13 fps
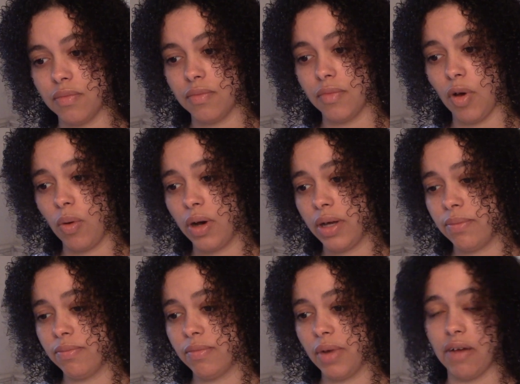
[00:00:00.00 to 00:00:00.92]
no
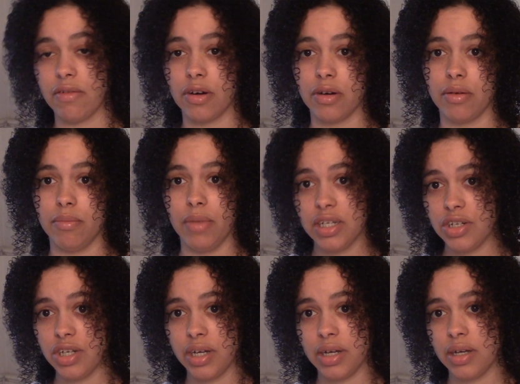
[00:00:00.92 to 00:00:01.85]
one ever
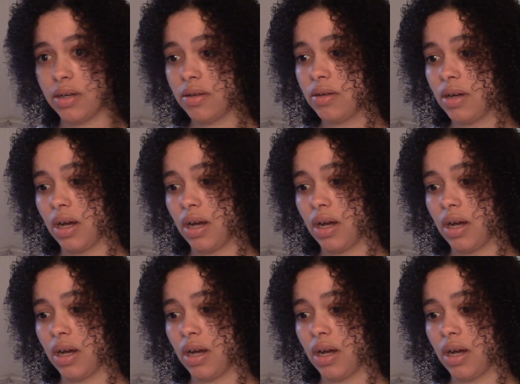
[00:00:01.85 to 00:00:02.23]
mentioned,